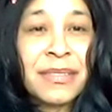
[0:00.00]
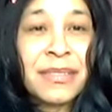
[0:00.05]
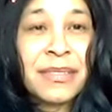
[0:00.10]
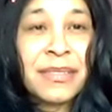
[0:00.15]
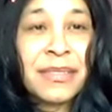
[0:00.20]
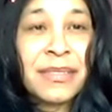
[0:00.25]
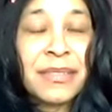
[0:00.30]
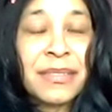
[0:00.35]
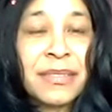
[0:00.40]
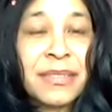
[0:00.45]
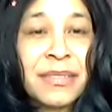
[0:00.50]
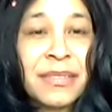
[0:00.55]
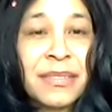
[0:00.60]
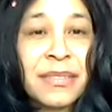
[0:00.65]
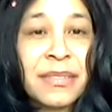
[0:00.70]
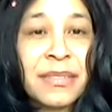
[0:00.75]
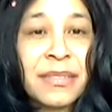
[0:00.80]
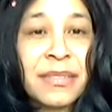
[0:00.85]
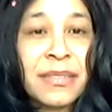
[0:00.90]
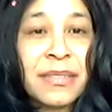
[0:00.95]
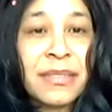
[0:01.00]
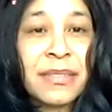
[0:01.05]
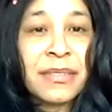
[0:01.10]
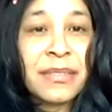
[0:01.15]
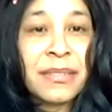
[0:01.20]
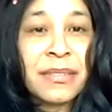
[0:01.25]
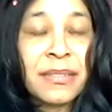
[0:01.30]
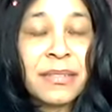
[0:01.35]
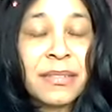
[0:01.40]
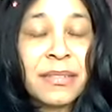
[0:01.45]

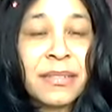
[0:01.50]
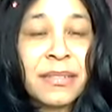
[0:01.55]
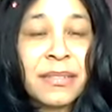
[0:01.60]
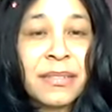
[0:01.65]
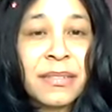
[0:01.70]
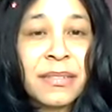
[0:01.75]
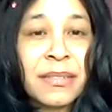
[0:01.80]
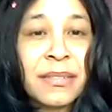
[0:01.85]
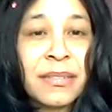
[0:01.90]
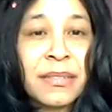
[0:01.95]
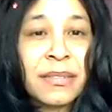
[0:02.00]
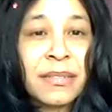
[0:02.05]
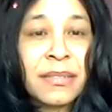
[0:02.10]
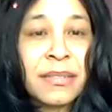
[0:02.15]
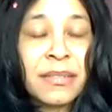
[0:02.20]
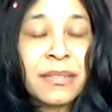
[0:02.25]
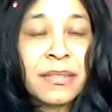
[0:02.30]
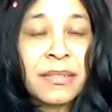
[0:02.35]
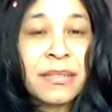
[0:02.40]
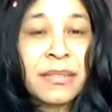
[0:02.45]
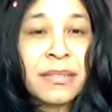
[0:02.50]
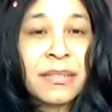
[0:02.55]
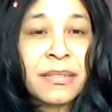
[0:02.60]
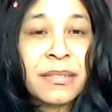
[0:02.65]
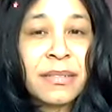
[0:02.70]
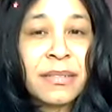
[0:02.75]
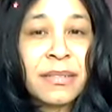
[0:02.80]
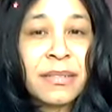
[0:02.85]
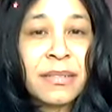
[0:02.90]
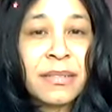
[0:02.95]

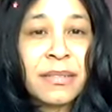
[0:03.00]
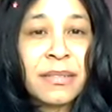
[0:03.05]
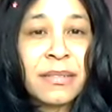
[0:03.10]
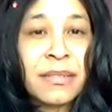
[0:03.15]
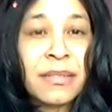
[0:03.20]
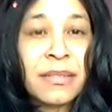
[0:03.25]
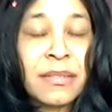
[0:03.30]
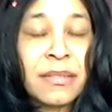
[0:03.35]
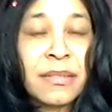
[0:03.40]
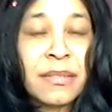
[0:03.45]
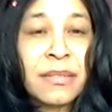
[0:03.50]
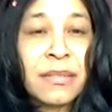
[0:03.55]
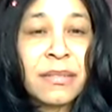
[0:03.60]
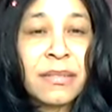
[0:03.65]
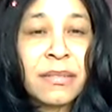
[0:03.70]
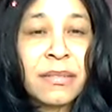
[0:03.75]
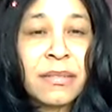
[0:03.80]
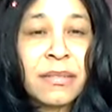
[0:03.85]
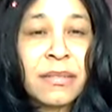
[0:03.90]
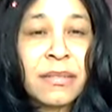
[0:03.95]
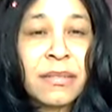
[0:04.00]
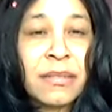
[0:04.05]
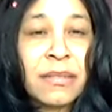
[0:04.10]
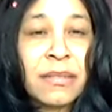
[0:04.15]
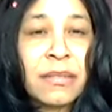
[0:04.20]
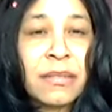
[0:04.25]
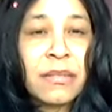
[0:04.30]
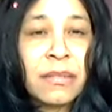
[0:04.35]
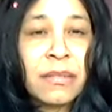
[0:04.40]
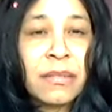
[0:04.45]

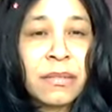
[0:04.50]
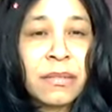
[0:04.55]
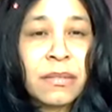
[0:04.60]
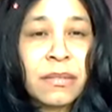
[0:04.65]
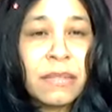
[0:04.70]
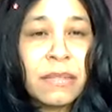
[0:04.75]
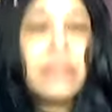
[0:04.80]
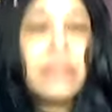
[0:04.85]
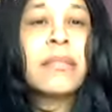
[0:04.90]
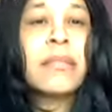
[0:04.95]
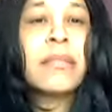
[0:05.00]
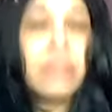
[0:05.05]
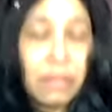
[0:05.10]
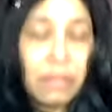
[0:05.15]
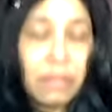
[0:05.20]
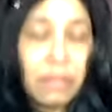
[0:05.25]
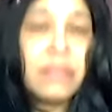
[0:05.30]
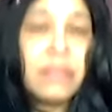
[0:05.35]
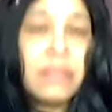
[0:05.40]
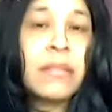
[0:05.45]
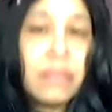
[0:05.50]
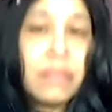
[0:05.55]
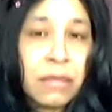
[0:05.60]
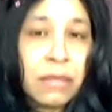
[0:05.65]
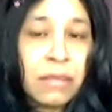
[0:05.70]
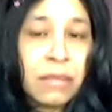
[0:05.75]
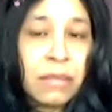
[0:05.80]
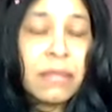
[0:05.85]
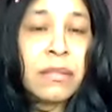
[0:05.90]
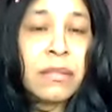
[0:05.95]

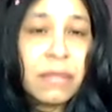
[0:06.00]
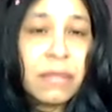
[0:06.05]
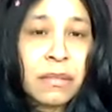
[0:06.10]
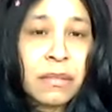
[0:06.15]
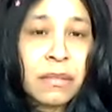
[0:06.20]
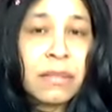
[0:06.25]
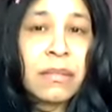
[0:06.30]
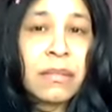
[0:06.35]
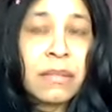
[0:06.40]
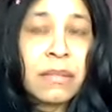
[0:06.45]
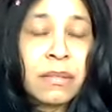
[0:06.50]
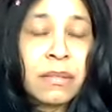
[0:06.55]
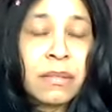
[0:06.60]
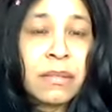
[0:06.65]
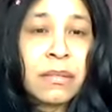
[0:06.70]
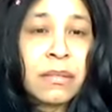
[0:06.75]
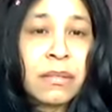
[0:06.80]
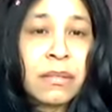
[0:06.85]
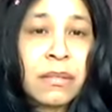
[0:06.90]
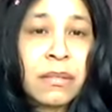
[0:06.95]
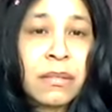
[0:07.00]
No words are spoken by the person on screen.